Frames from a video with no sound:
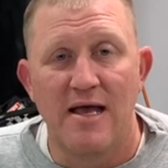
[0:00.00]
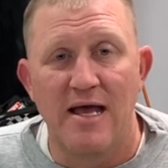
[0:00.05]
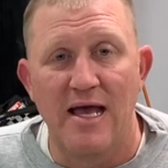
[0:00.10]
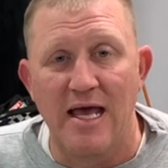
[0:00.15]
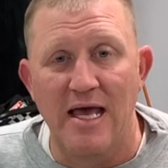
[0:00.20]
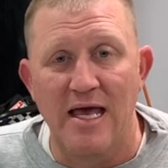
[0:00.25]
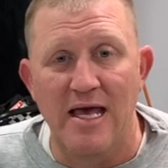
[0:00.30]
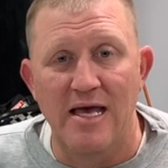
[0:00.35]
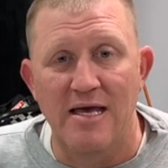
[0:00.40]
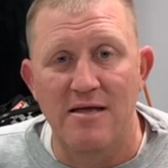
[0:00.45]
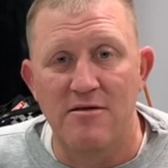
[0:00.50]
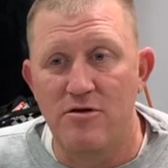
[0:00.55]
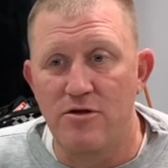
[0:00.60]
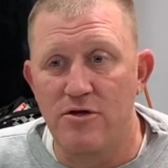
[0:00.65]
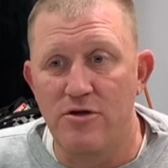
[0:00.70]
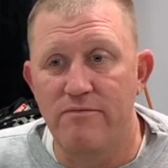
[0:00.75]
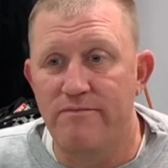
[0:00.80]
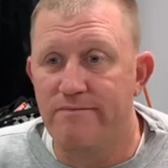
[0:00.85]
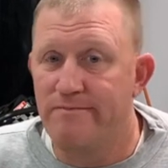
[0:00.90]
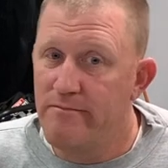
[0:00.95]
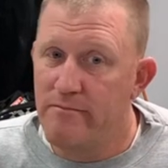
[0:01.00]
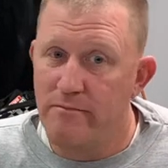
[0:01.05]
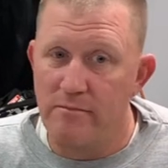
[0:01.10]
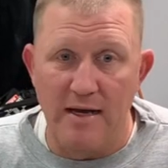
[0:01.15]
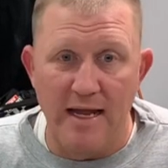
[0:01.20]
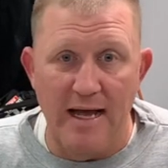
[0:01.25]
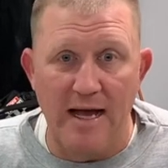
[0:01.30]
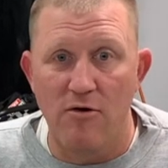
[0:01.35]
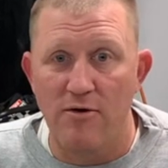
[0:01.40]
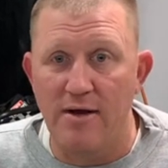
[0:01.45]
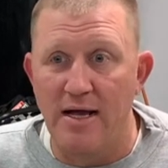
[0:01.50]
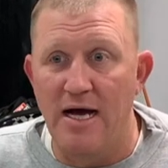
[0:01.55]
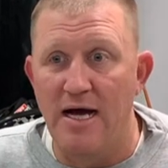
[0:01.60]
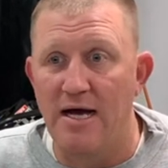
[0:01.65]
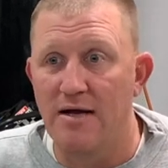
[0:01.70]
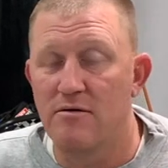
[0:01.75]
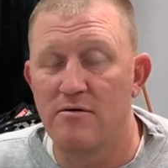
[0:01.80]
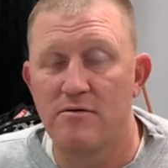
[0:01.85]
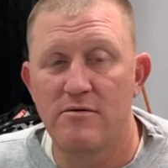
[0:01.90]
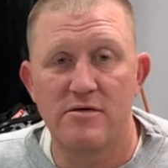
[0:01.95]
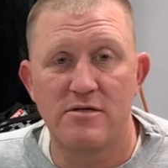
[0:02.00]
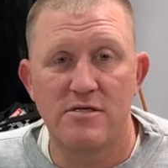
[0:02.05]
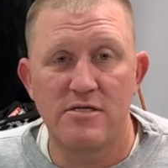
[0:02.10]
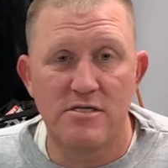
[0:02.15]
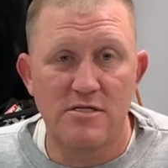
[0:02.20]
and you now got